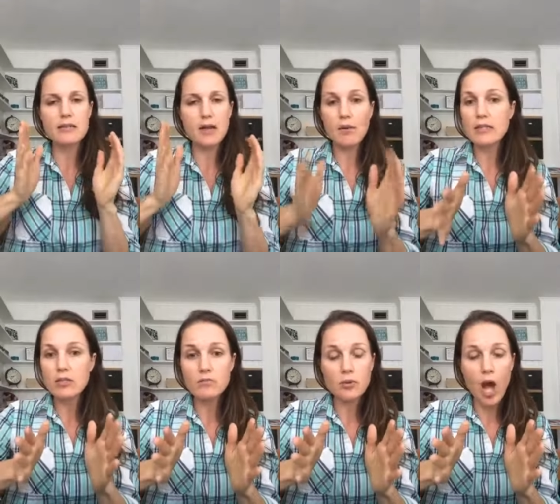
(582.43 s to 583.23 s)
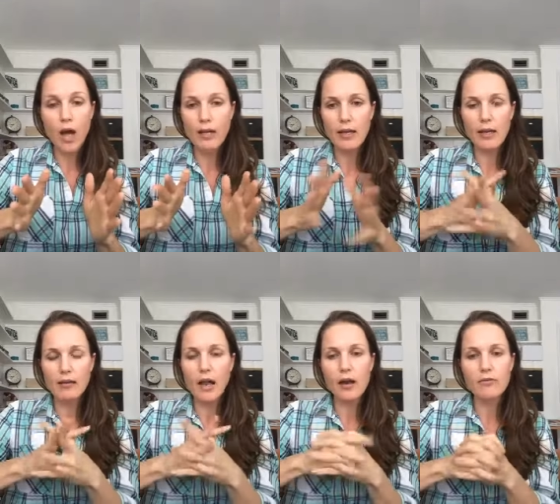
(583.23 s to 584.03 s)
I wasn't blogging. A
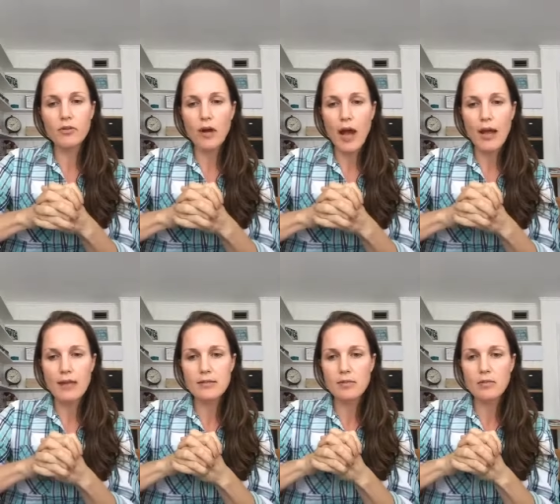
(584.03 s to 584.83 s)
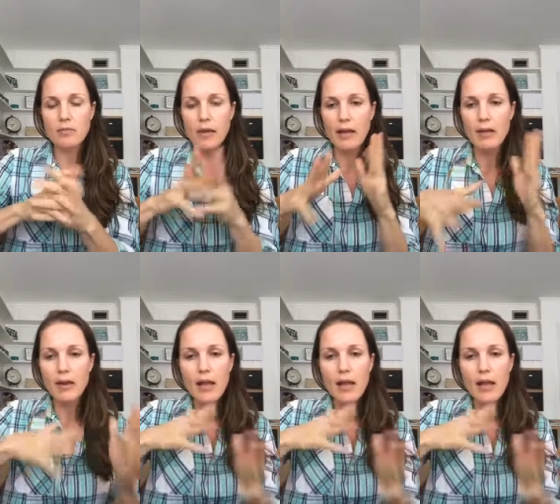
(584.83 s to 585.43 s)
lot of you guys who have been